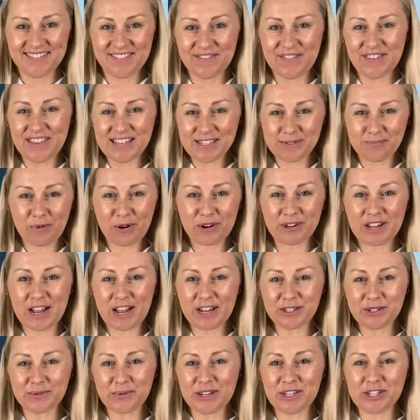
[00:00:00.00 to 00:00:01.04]
For this
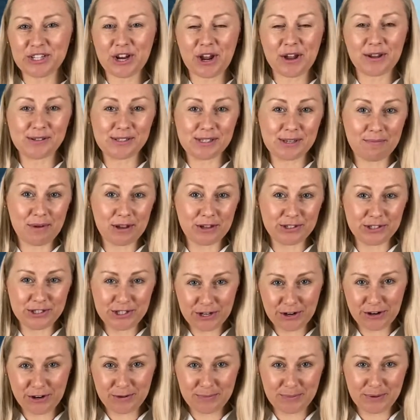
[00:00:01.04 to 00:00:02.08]
product, we chose the most
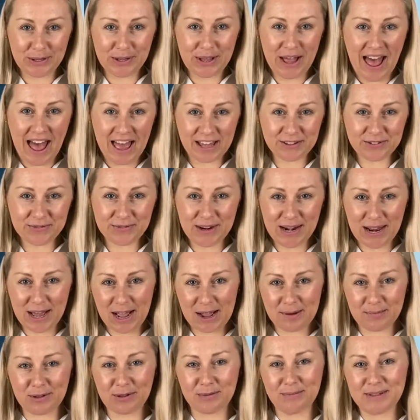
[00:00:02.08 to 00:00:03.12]
durable and
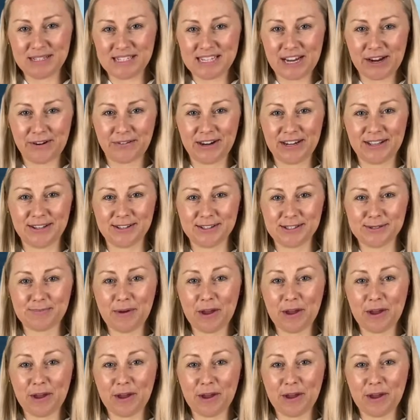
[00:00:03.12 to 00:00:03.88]
reliable materials,